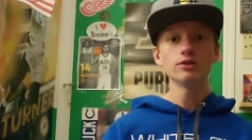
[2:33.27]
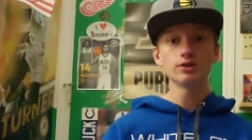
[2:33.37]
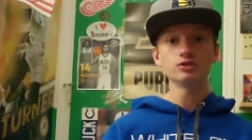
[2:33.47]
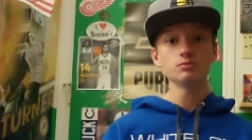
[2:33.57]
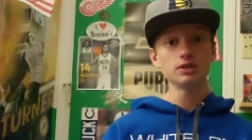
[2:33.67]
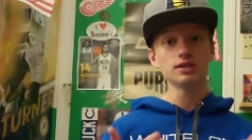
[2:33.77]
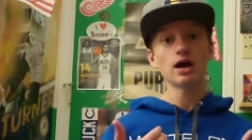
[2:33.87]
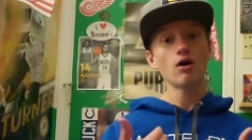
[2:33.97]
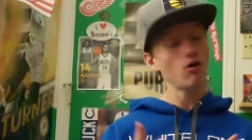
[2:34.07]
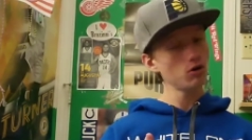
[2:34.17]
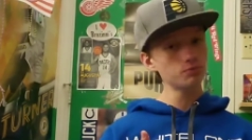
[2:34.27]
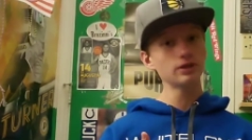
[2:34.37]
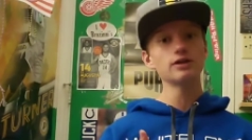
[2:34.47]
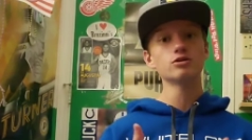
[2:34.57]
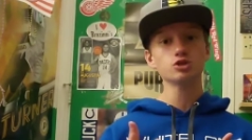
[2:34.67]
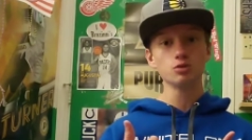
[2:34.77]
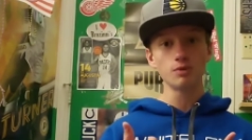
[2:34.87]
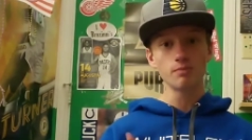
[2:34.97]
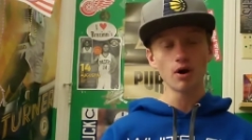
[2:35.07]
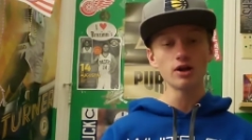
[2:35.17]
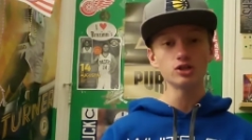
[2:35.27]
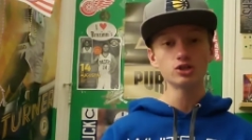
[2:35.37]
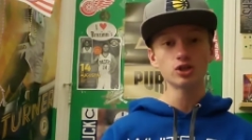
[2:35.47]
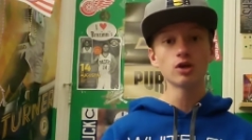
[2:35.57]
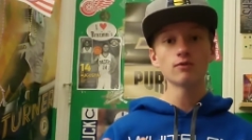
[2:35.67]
doesn't mean that our players should be punished